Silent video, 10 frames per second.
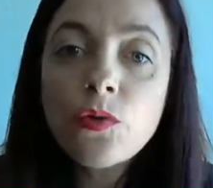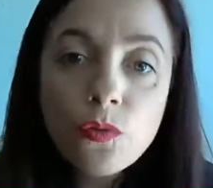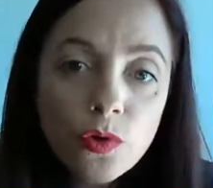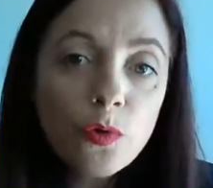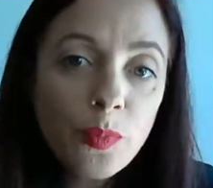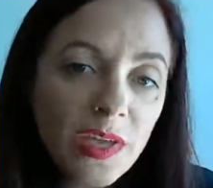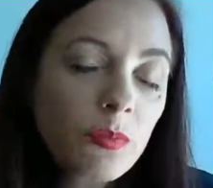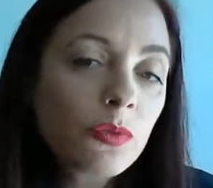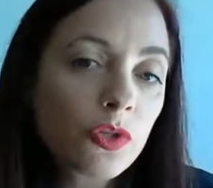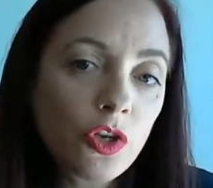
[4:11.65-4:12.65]
in real
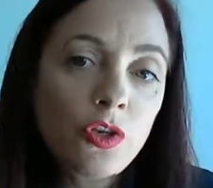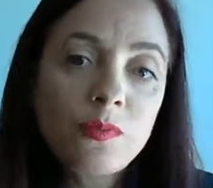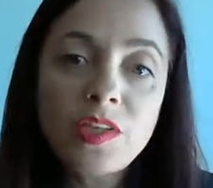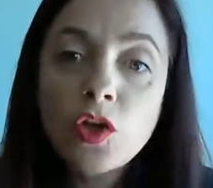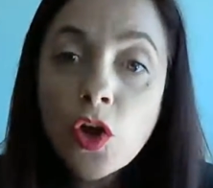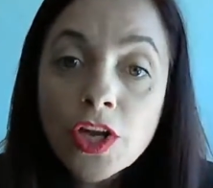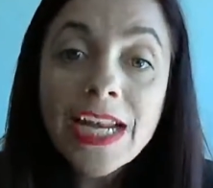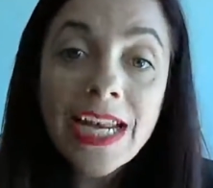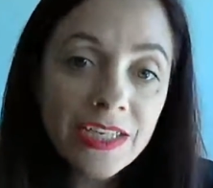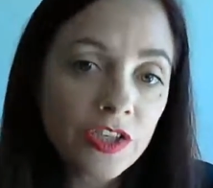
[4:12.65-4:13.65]
people terms and
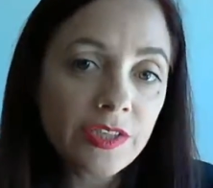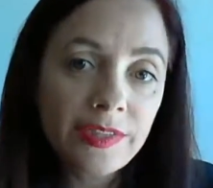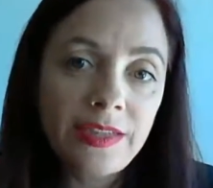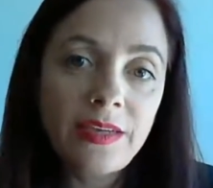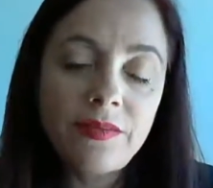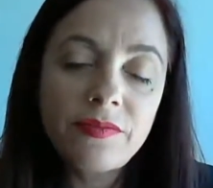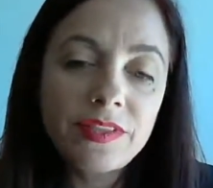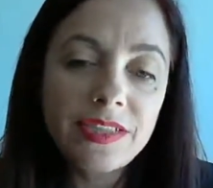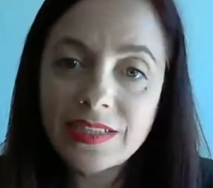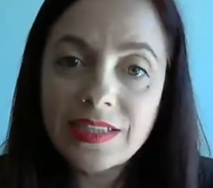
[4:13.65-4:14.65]

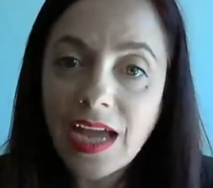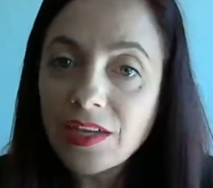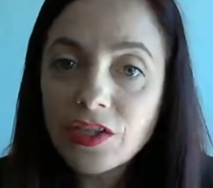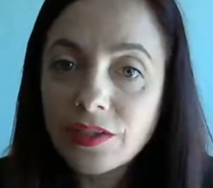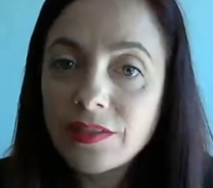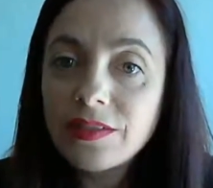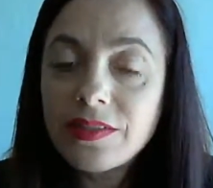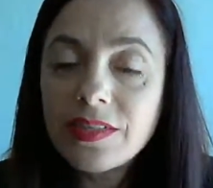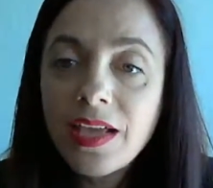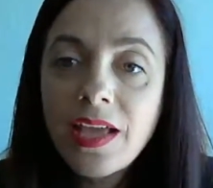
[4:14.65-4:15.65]
non-legislative
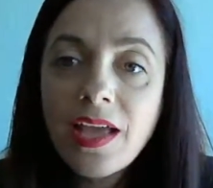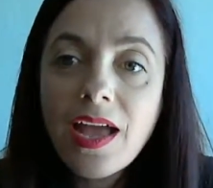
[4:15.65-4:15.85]
discussions